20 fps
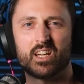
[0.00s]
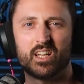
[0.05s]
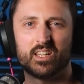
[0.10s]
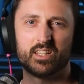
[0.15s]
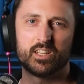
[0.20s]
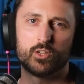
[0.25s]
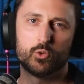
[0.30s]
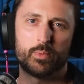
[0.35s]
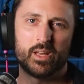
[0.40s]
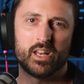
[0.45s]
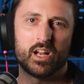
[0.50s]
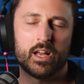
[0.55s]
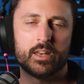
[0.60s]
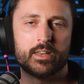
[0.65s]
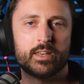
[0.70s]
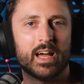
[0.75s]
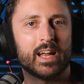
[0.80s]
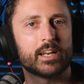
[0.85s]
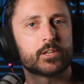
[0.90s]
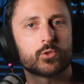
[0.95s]
a little bit
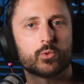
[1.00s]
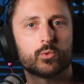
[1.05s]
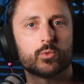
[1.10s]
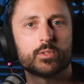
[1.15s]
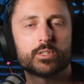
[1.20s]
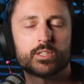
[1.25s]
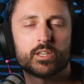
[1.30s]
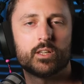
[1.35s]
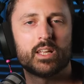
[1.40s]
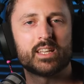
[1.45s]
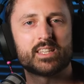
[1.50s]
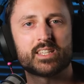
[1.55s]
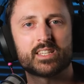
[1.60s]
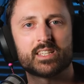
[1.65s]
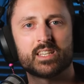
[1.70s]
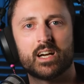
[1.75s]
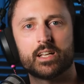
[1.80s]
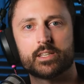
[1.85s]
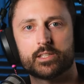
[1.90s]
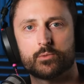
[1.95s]
unnatural, so let's
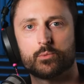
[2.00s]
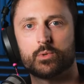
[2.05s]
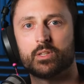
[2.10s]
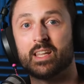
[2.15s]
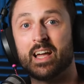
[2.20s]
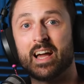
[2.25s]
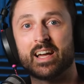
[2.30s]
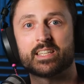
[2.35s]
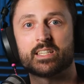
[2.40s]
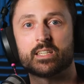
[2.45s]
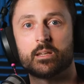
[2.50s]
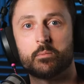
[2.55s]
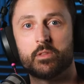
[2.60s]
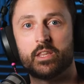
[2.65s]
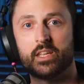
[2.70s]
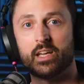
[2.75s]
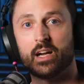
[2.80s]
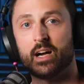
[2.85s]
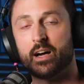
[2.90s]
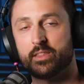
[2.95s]
start to relax some of
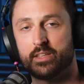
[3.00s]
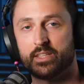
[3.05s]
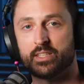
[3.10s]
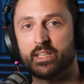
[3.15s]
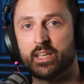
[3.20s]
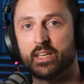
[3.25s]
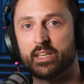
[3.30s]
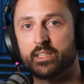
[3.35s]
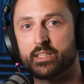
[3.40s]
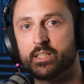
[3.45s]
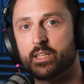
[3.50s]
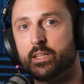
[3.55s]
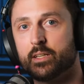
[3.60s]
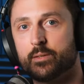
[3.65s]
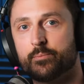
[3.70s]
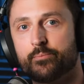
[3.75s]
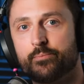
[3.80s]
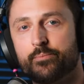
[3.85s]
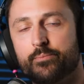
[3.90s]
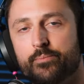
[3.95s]
the other settings here.
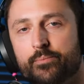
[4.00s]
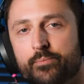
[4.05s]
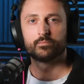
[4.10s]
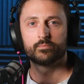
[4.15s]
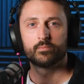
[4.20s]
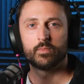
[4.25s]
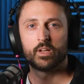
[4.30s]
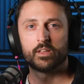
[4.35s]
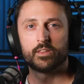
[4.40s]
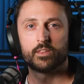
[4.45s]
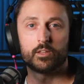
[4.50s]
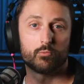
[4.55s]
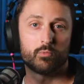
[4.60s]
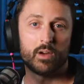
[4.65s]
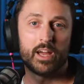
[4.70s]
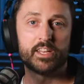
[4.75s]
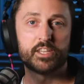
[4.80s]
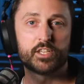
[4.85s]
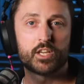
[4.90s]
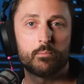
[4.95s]
The
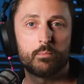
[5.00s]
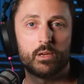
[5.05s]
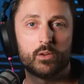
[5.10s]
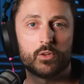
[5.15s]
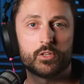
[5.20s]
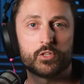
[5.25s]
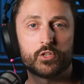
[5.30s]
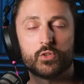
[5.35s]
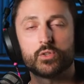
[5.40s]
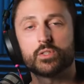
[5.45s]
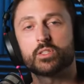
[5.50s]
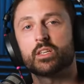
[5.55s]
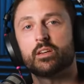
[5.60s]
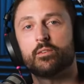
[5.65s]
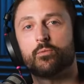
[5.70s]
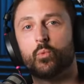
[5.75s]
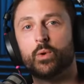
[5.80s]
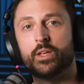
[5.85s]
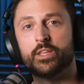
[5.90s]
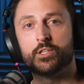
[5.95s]
range can be reduced
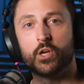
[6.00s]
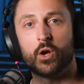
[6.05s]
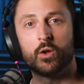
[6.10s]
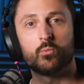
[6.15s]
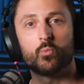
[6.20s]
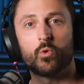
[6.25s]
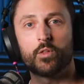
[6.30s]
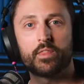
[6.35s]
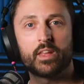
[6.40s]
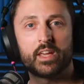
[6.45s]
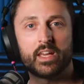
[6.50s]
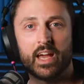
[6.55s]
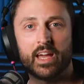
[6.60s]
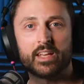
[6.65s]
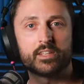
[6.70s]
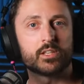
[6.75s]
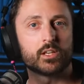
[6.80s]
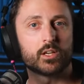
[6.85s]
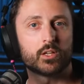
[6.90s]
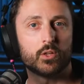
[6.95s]
if we don't want the
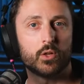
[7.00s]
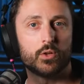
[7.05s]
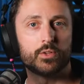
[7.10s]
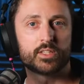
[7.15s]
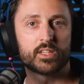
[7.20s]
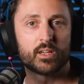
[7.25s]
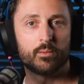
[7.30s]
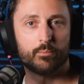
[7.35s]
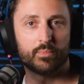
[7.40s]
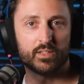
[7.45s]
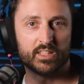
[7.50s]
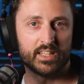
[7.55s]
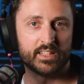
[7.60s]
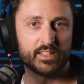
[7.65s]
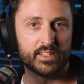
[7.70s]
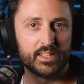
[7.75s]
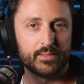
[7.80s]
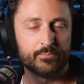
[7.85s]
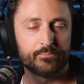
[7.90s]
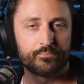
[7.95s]
gate to close
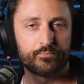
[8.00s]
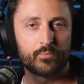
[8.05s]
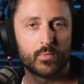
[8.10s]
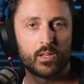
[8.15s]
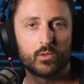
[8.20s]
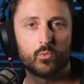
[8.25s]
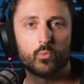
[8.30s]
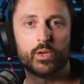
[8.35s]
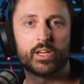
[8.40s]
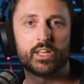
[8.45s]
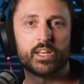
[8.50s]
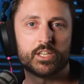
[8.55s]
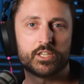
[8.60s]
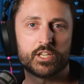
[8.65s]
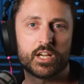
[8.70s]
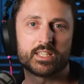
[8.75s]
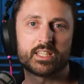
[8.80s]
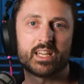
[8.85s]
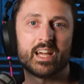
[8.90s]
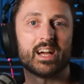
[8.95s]
completely. We can
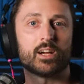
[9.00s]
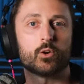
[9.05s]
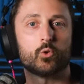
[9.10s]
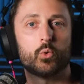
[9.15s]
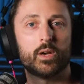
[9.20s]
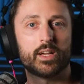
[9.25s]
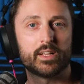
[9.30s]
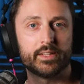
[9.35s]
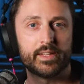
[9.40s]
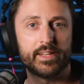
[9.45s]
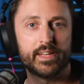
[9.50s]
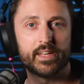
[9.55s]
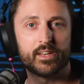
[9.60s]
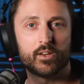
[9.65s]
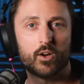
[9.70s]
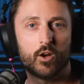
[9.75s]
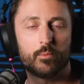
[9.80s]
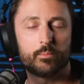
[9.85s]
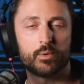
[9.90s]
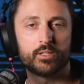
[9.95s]
adjust how quickly it
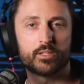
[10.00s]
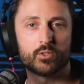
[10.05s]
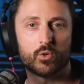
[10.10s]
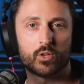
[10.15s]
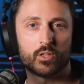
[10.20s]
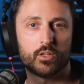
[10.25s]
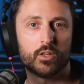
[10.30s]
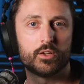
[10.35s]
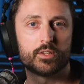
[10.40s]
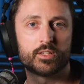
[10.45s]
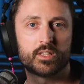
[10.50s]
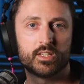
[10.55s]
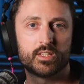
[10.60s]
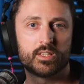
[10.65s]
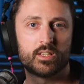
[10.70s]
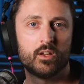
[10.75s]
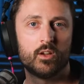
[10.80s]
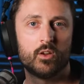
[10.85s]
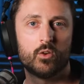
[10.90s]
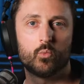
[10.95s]
opens or
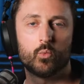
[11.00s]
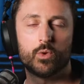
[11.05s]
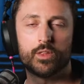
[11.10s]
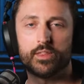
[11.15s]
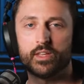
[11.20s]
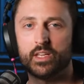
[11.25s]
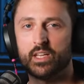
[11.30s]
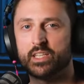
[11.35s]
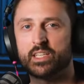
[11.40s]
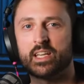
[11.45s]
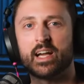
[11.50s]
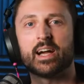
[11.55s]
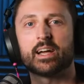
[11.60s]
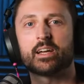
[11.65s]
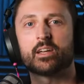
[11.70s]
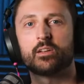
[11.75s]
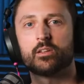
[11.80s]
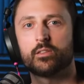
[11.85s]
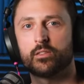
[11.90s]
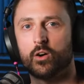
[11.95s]
closes with the
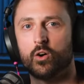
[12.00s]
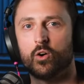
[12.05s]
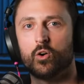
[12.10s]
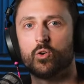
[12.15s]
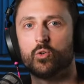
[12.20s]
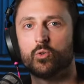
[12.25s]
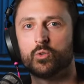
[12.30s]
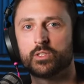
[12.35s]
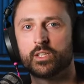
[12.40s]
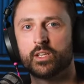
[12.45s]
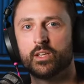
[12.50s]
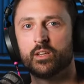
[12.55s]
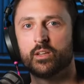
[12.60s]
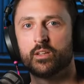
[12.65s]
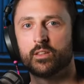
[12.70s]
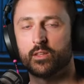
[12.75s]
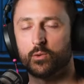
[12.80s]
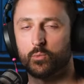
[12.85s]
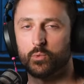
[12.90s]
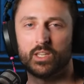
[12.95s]
attack, the hold,
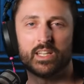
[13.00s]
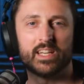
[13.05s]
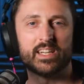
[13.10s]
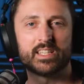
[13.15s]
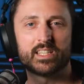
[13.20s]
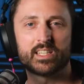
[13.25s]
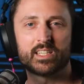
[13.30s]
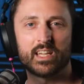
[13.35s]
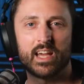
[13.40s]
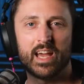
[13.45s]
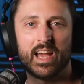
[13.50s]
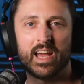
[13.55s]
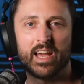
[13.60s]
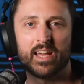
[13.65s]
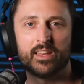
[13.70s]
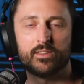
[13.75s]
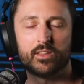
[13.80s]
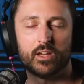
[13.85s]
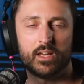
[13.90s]
the release, and the